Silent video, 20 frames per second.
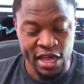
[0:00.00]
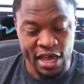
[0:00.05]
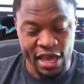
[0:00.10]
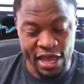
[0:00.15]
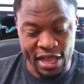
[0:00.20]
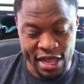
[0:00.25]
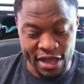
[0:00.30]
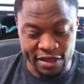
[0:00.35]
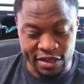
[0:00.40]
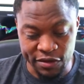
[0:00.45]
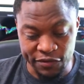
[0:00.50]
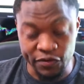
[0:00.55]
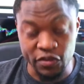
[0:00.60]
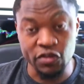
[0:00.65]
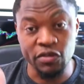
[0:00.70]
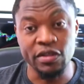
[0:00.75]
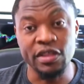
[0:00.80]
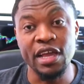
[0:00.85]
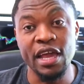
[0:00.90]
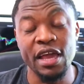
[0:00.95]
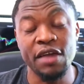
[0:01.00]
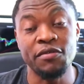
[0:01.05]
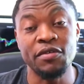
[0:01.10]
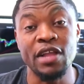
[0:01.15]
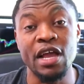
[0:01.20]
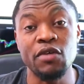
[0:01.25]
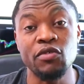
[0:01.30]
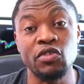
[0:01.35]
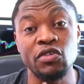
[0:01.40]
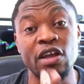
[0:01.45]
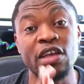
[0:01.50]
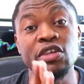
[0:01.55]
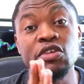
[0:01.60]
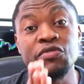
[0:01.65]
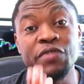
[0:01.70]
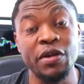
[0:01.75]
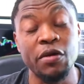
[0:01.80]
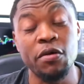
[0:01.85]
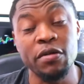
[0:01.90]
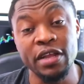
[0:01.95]
And as of today, when I was actually
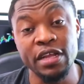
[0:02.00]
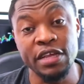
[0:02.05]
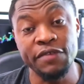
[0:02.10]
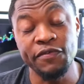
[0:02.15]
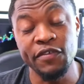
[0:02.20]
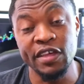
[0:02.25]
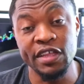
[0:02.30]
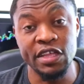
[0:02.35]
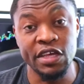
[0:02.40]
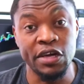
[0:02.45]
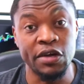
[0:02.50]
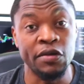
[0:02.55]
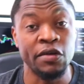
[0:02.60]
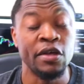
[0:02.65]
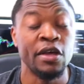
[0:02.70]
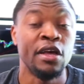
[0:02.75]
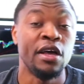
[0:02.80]
recording the video,